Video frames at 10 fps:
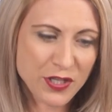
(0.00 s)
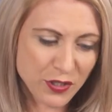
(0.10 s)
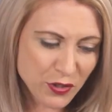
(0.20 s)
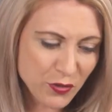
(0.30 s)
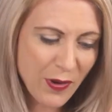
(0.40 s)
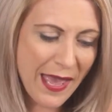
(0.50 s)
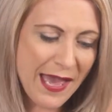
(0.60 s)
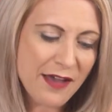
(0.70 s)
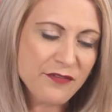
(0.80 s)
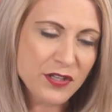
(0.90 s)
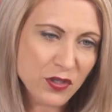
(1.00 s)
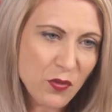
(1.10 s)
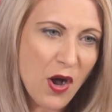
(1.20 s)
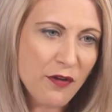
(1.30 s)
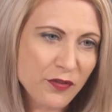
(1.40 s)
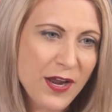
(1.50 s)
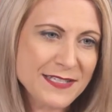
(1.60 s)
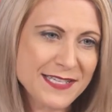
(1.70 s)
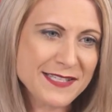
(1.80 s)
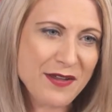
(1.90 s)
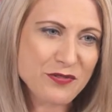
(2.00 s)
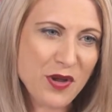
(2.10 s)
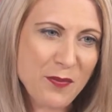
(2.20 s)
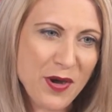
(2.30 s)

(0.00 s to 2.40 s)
that you have and you offer at Discount Drug